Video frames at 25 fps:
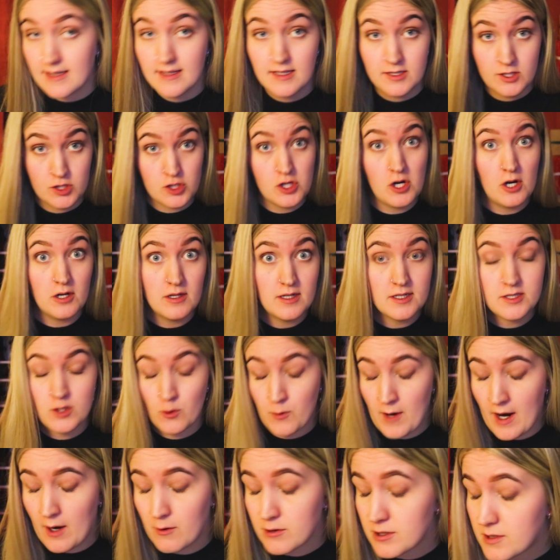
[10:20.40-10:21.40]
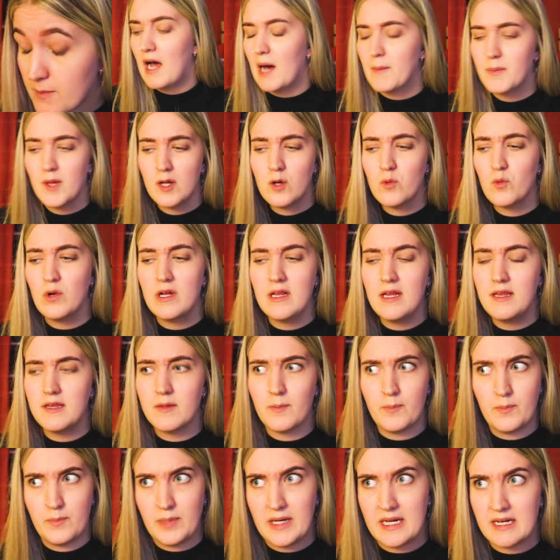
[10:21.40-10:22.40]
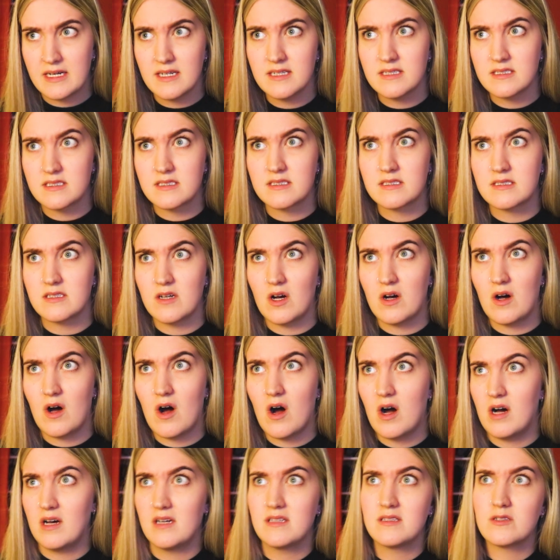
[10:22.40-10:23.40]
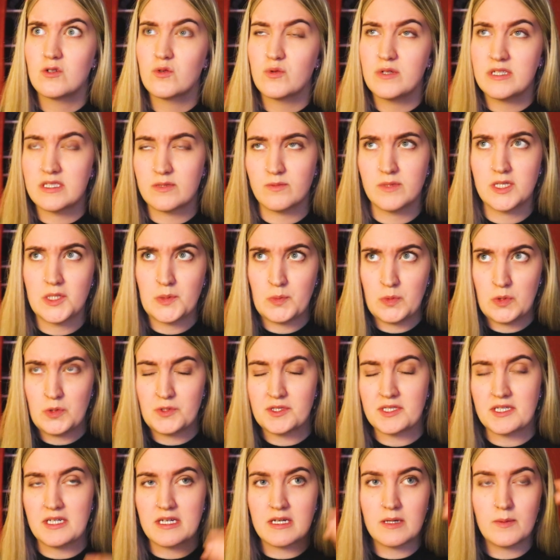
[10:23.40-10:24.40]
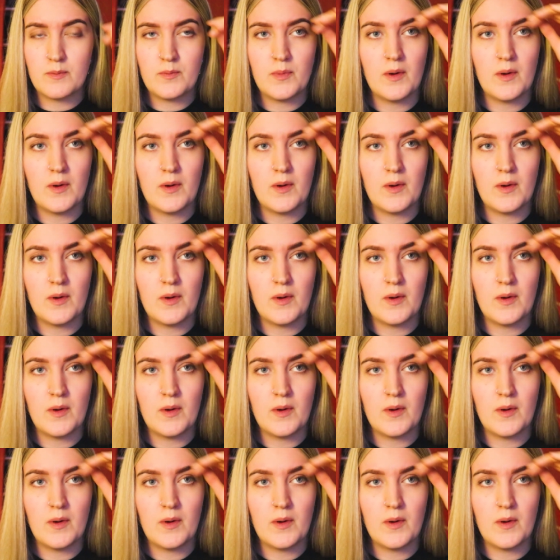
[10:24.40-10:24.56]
let's turn this around. I'm not really the biggest on Christmas music,